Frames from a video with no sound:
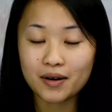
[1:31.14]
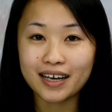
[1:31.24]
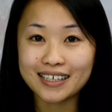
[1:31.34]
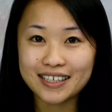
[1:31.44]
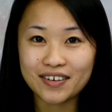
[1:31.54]

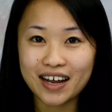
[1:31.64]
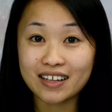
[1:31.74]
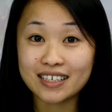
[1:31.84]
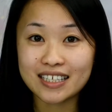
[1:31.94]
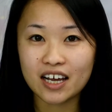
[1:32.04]
Okay, so now
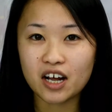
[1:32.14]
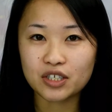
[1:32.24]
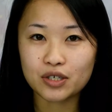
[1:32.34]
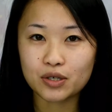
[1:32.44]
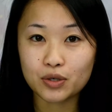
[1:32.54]
let's get on
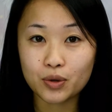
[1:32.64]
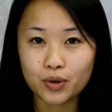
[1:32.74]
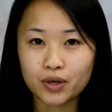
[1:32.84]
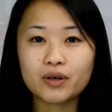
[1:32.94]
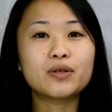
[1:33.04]
to the
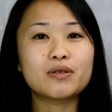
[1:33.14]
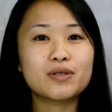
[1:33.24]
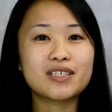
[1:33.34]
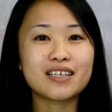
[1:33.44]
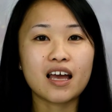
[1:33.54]
tutorial
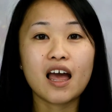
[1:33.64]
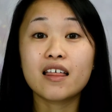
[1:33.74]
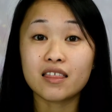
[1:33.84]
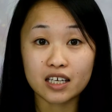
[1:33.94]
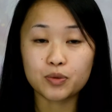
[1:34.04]
using
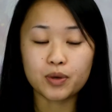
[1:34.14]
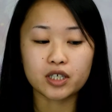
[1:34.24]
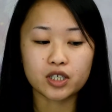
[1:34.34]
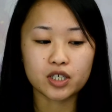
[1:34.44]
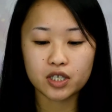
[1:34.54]
these
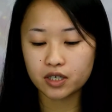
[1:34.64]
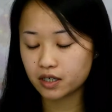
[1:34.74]
brushes.